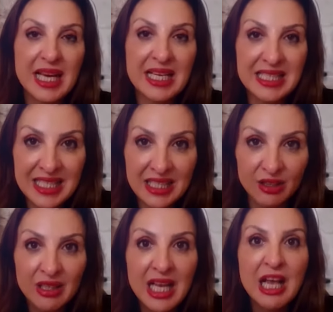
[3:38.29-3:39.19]
that
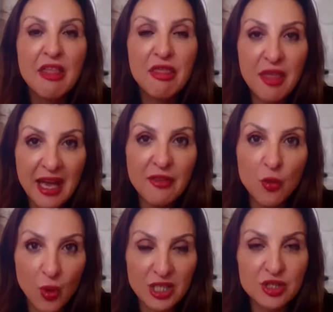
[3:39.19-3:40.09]
deal, they're
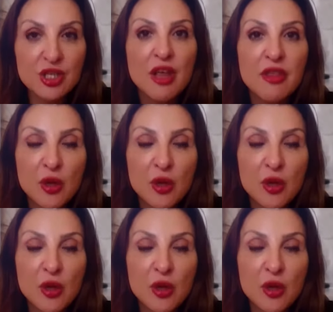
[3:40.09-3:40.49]
the ones